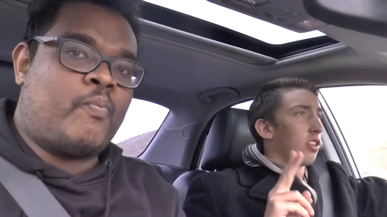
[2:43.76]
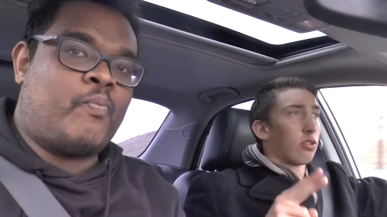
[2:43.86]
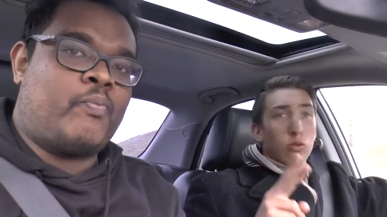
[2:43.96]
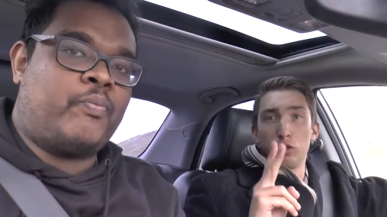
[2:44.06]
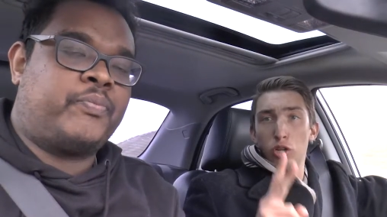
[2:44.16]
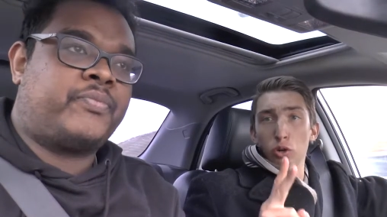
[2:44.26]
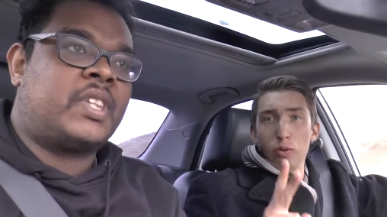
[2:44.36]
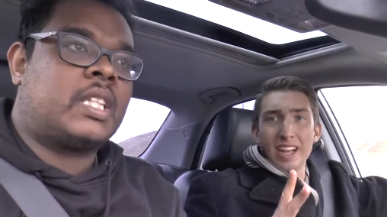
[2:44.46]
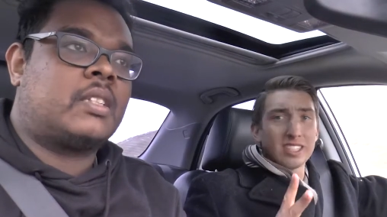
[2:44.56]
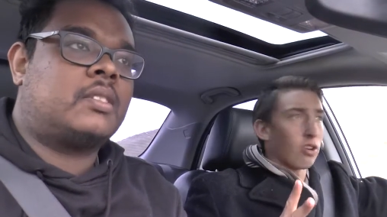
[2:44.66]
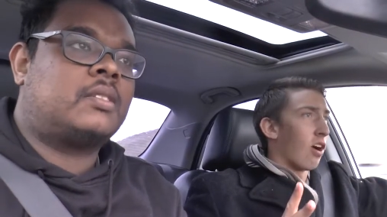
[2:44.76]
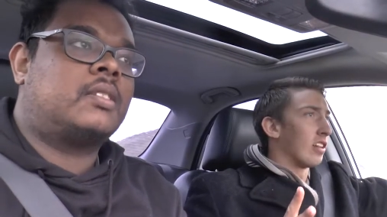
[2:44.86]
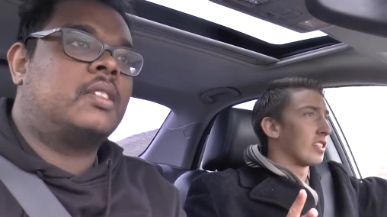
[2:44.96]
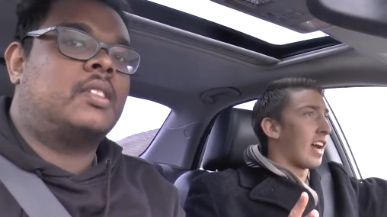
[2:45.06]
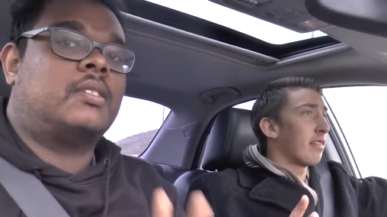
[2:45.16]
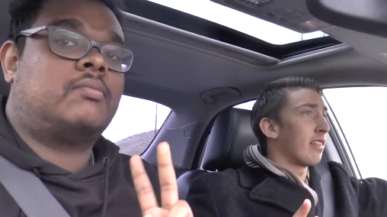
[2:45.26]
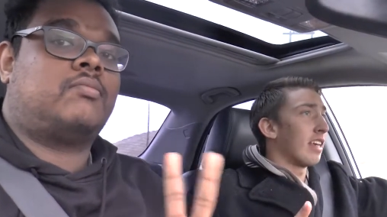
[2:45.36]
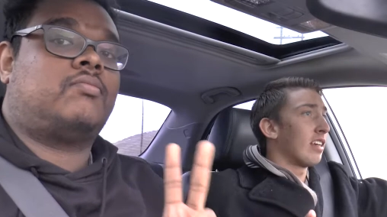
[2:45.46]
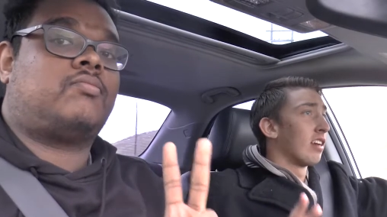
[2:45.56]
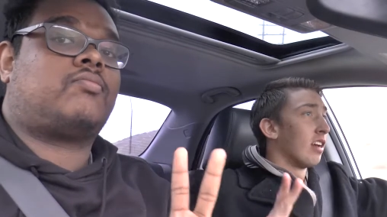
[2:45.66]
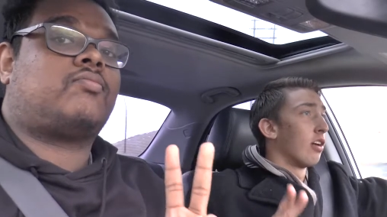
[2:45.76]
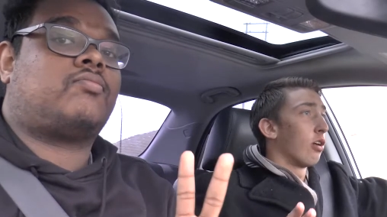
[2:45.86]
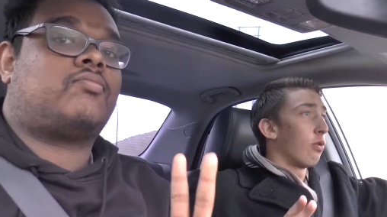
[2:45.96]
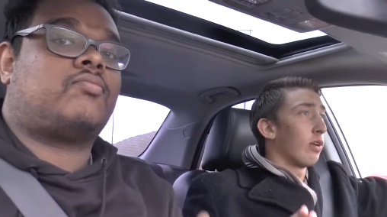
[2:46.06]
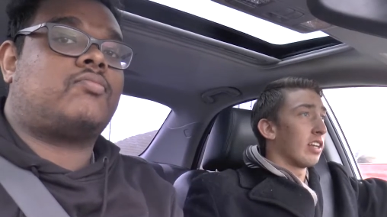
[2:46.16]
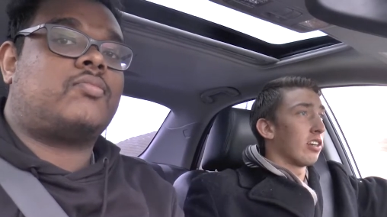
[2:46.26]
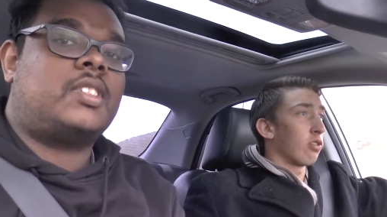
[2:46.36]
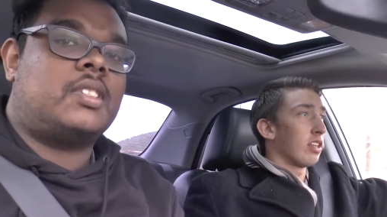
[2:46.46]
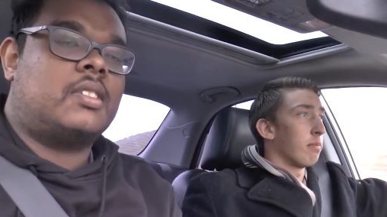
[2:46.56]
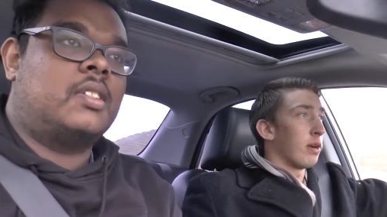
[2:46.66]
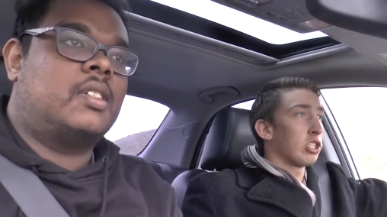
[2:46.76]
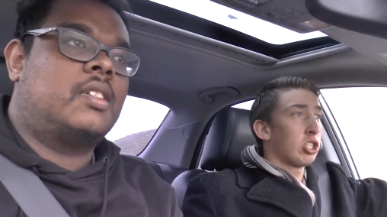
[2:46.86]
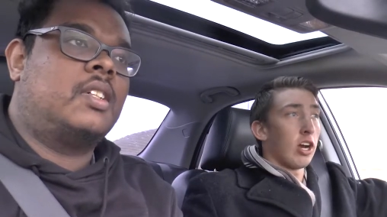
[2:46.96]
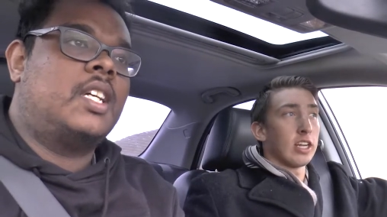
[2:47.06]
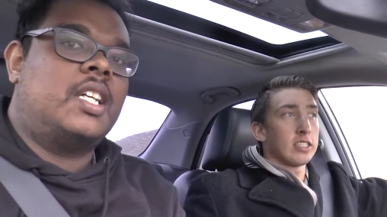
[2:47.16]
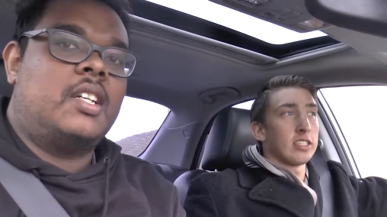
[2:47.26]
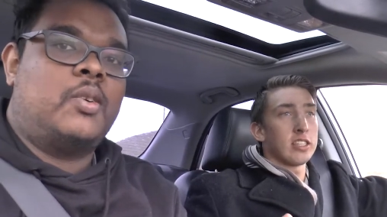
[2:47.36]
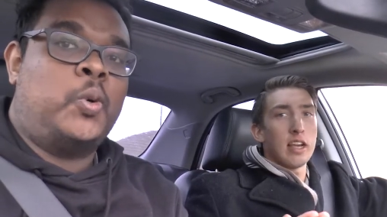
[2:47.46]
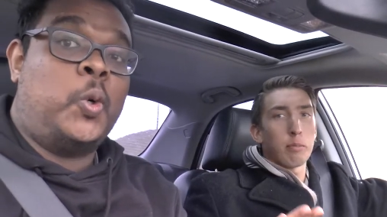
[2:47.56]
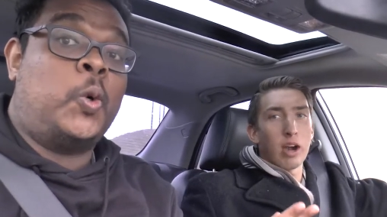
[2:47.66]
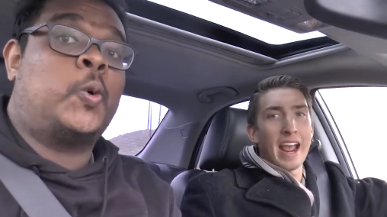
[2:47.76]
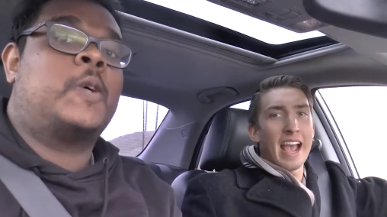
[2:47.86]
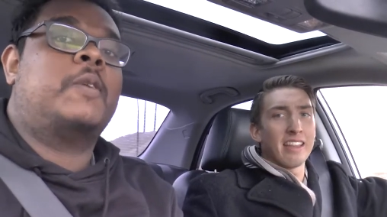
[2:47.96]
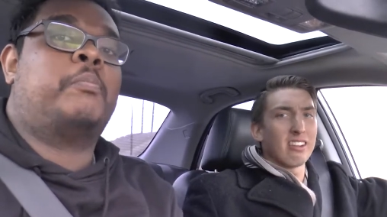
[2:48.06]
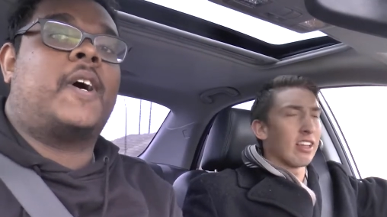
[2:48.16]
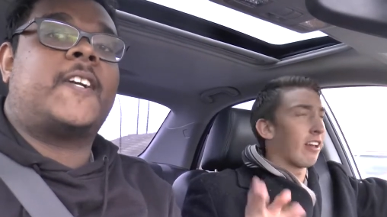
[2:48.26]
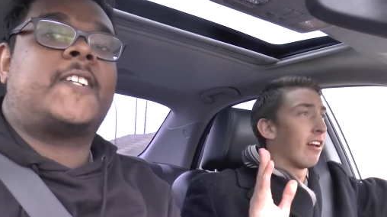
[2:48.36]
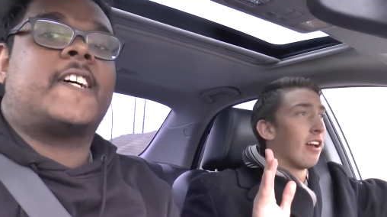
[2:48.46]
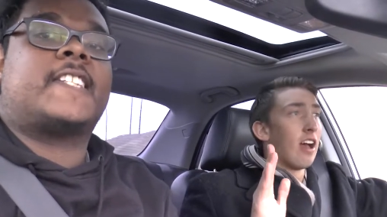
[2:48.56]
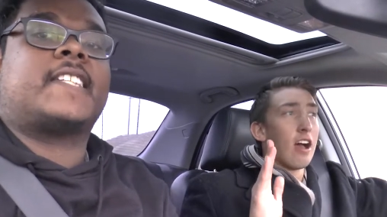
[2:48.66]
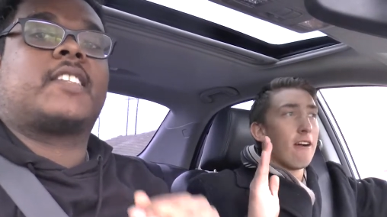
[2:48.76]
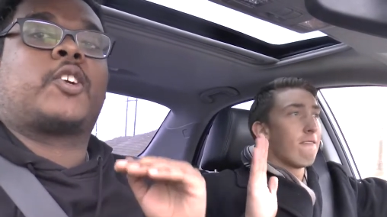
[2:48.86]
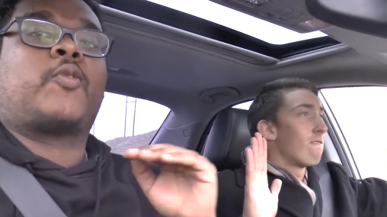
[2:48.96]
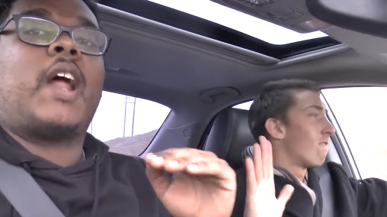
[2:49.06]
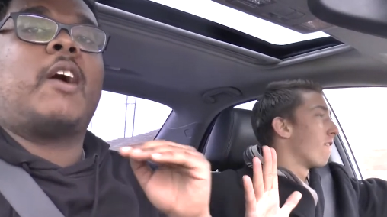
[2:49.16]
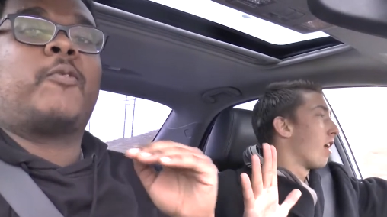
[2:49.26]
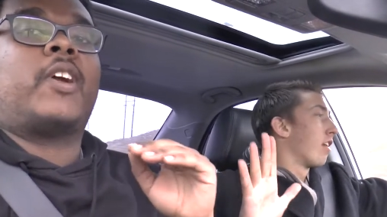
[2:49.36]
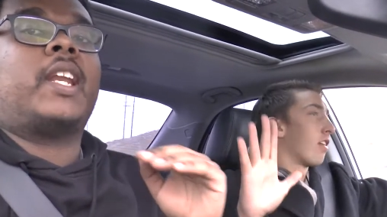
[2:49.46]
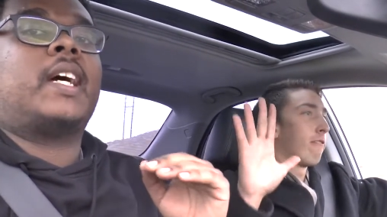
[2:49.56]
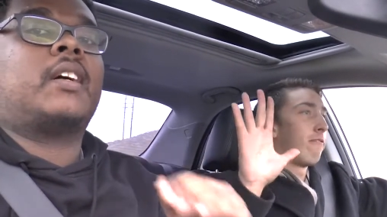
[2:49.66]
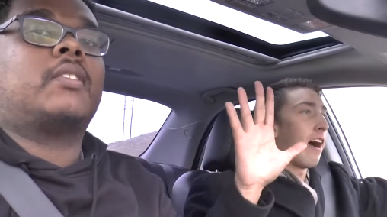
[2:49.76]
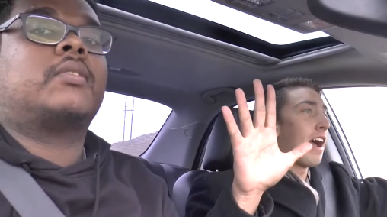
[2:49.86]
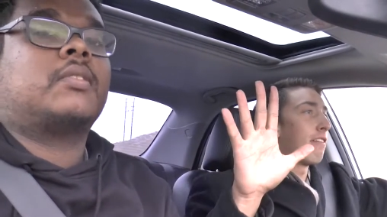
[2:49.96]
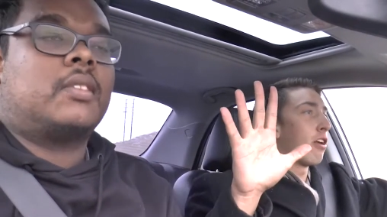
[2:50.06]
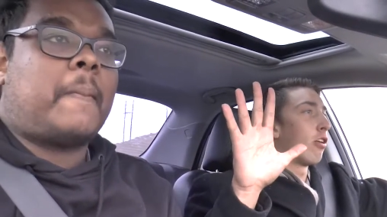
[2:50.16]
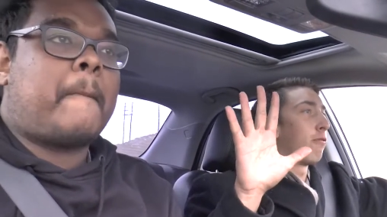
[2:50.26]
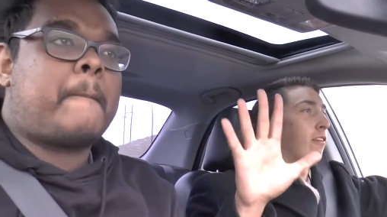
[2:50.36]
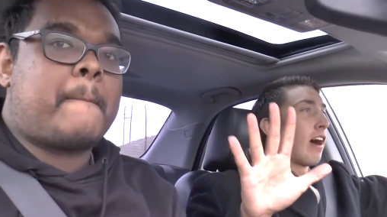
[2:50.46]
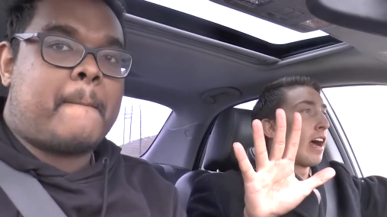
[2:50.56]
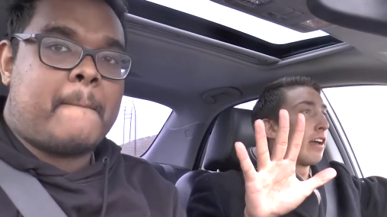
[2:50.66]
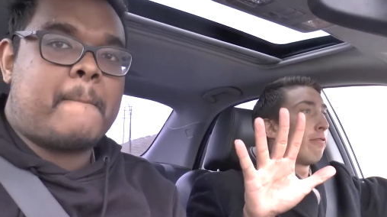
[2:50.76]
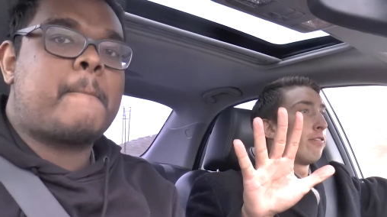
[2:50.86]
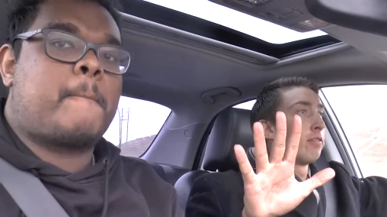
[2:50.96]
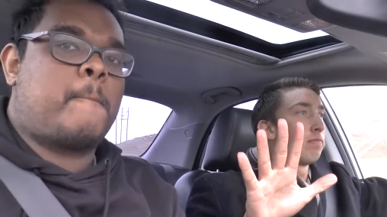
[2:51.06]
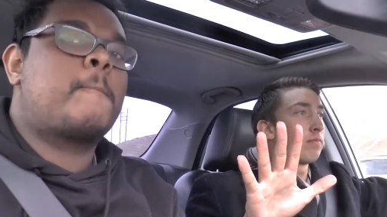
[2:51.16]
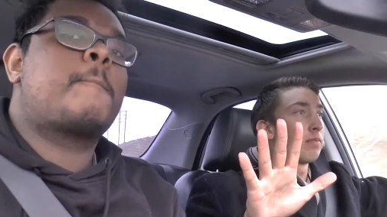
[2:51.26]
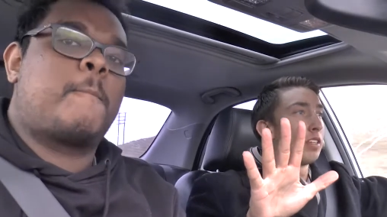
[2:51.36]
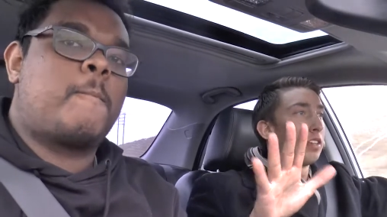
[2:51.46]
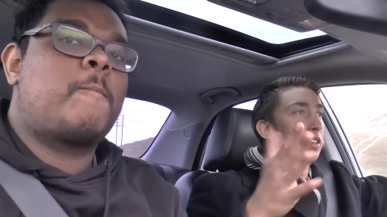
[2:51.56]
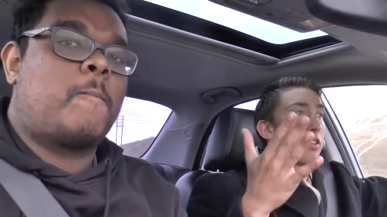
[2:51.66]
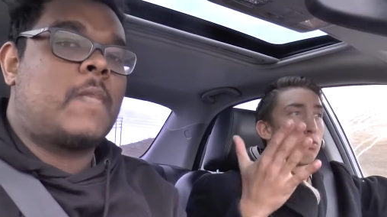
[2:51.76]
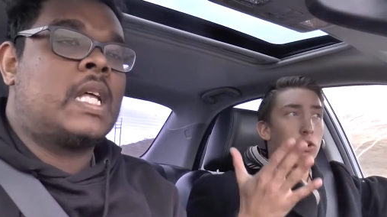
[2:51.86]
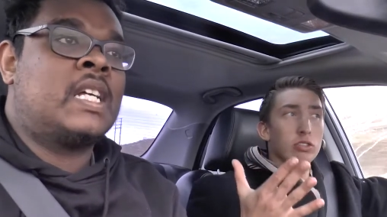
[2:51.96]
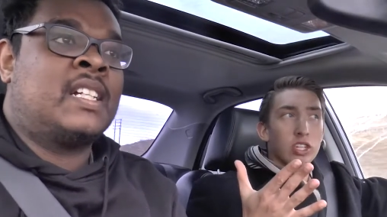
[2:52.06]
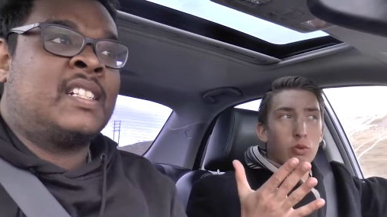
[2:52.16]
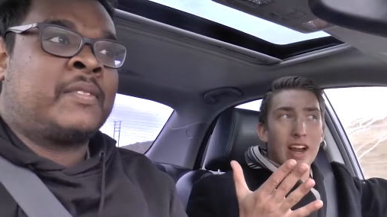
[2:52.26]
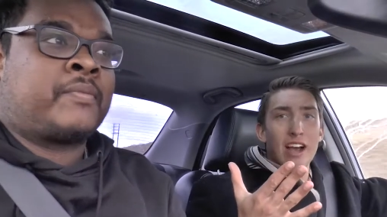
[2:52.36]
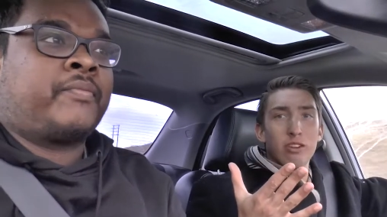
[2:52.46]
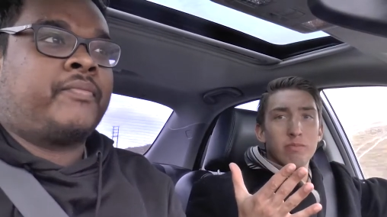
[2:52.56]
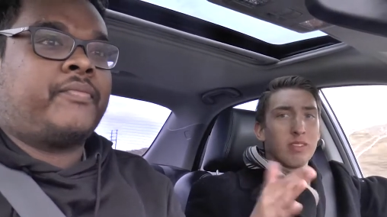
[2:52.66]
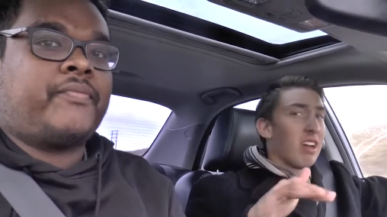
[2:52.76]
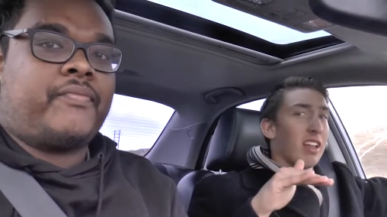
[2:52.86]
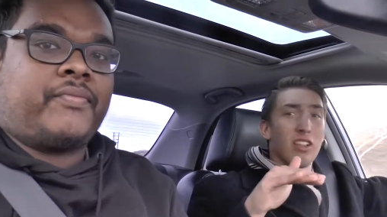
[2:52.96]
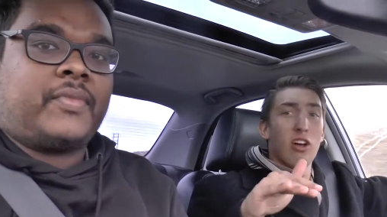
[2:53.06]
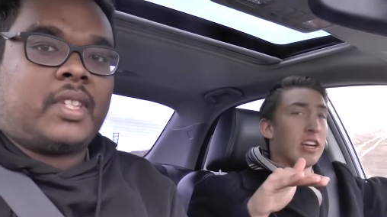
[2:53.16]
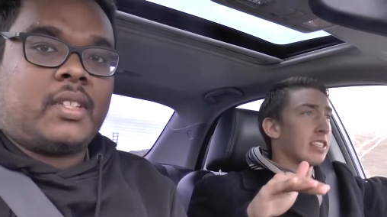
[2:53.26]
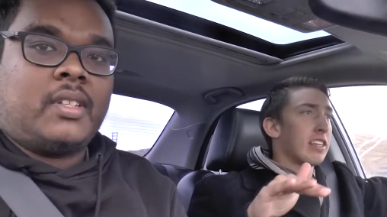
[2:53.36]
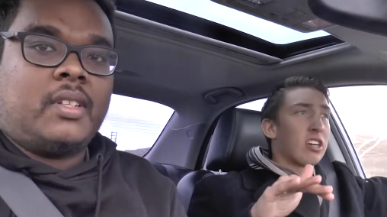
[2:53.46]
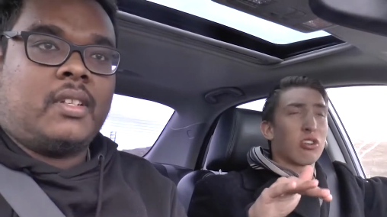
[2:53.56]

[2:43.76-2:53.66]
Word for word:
Speaker 1: Through 2 restaurants, I think we can agree the Mugshots has the upper hand.
Speaker 2: Mugshots has the crown
Speaker 1: right now. 5 out of 5. The Rose and Crown lost their